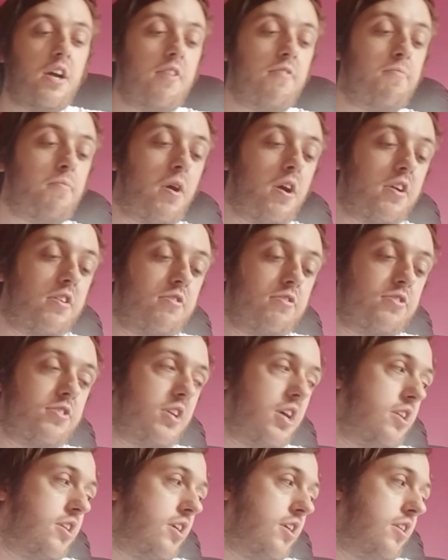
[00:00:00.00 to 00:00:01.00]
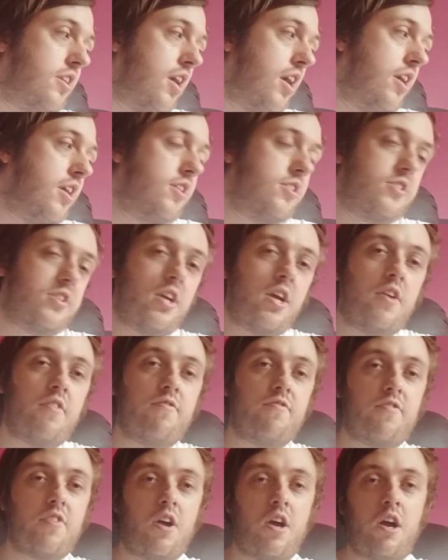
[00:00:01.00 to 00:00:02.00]
Michael said he likes
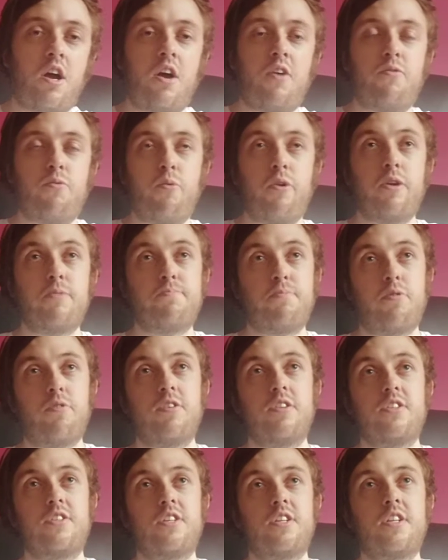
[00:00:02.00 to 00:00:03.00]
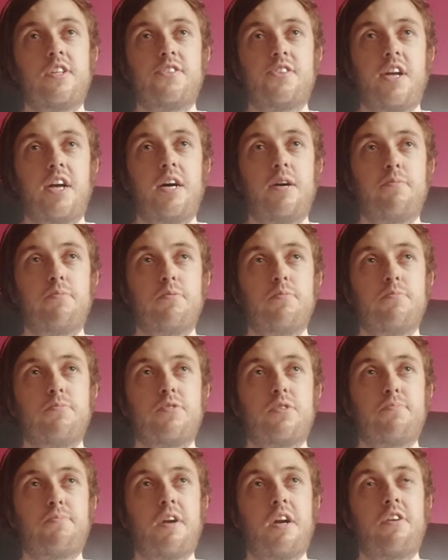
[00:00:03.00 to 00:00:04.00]
a halfway point in his
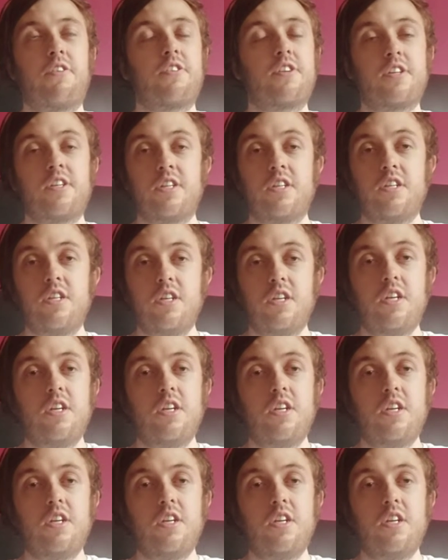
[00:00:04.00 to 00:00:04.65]
albums, apparently,